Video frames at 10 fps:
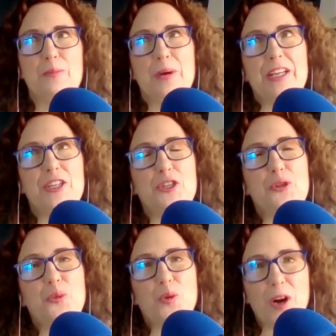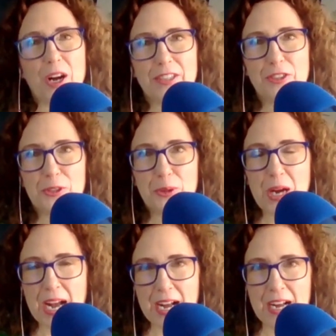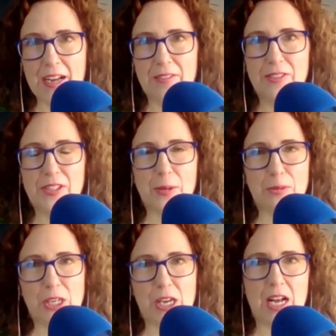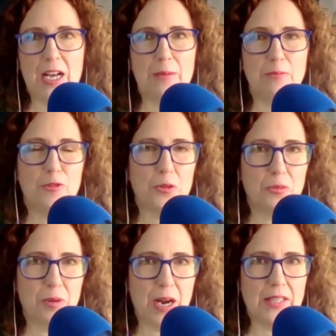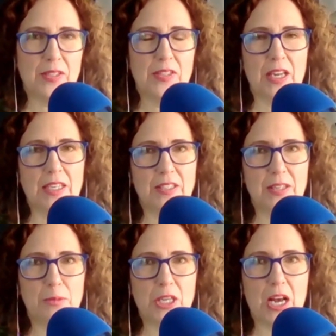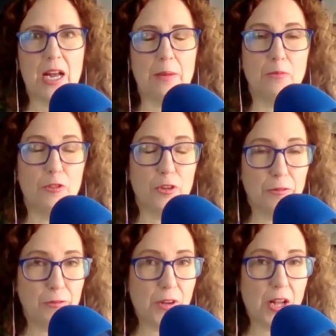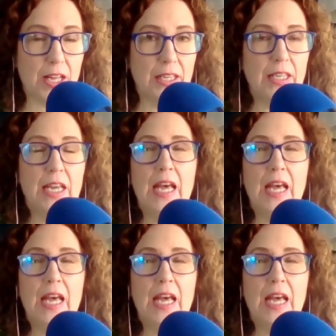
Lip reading: but you want to have some time for rest and some time for fun.